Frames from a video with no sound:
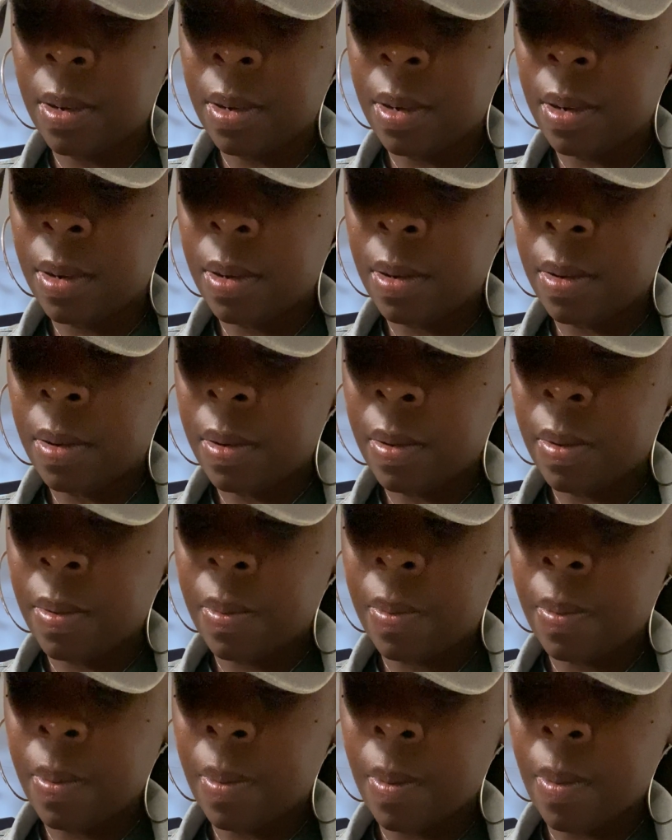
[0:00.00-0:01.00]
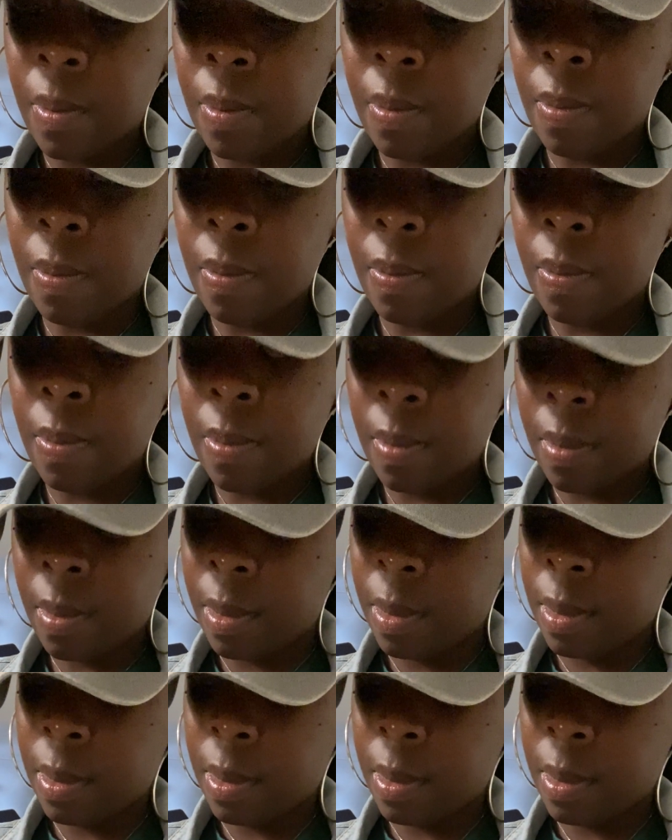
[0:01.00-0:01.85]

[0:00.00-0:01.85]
Nobody speaks.